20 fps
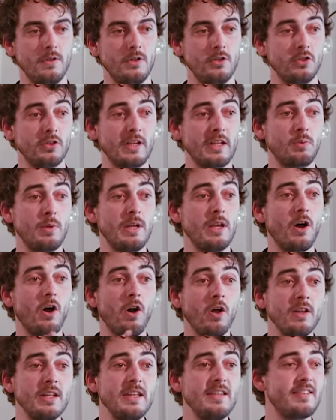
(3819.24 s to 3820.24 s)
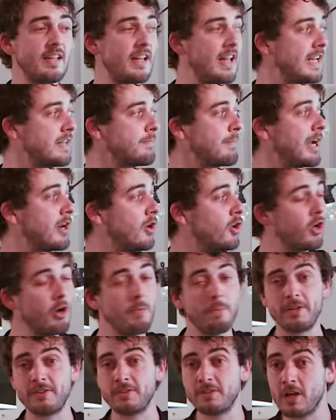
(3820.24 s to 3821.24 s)
So that will only select my logo,
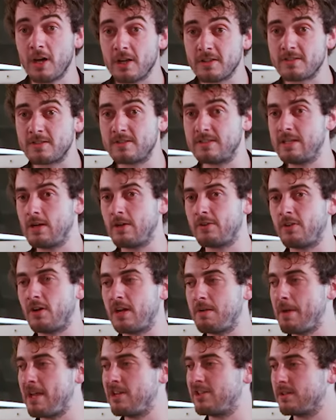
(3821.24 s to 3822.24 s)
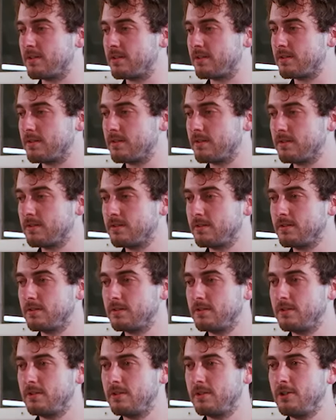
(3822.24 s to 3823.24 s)
but not the other images.
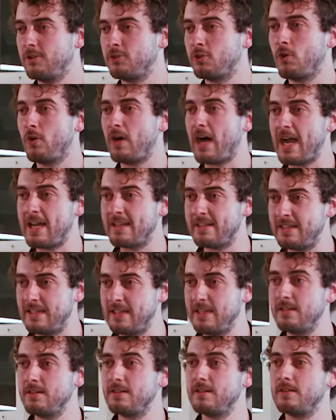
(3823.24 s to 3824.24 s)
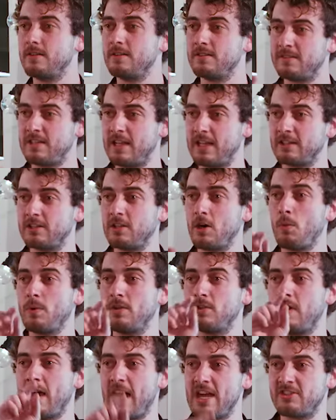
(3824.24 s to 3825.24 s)
So ID selector
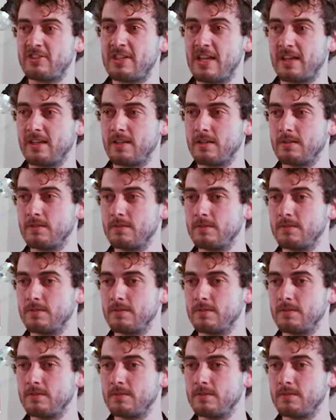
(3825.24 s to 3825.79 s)
with a hashtag.